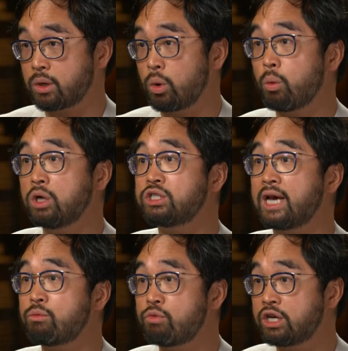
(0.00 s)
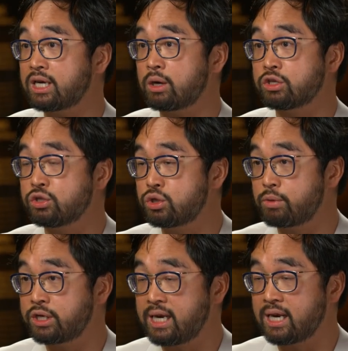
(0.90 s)
We want to enrich our
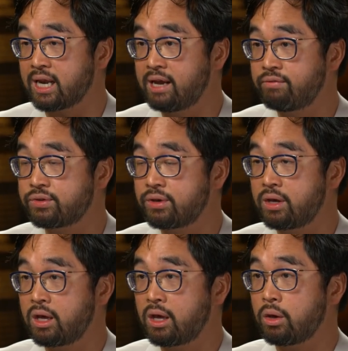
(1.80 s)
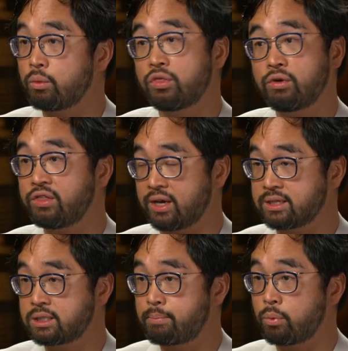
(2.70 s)
consumer daily lives with three things,